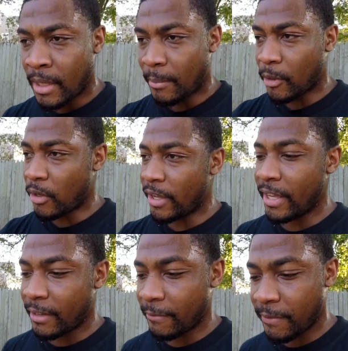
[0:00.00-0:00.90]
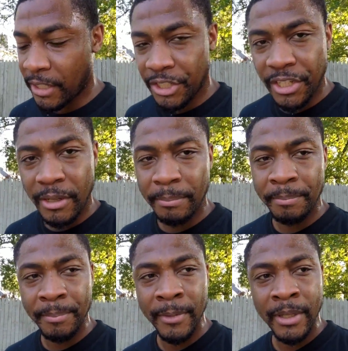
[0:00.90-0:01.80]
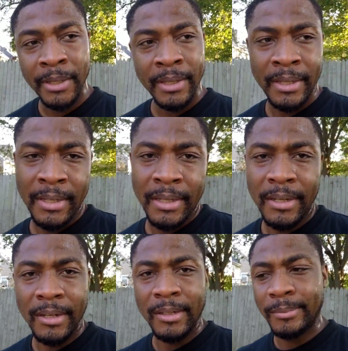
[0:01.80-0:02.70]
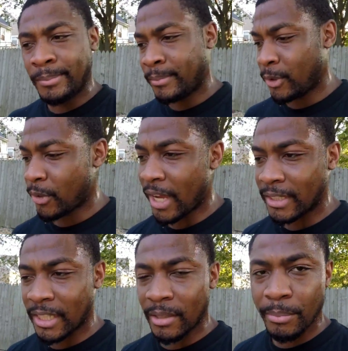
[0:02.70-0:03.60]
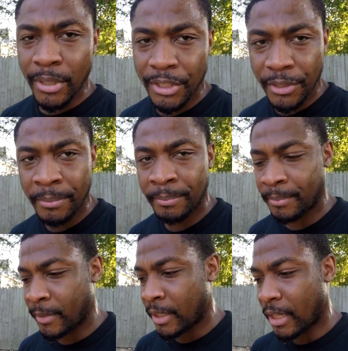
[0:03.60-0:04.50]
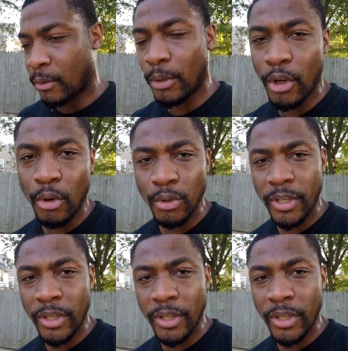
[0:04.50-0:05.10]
I'm gonna go ahead and finish up. You guys get the picture. I don't want to hold you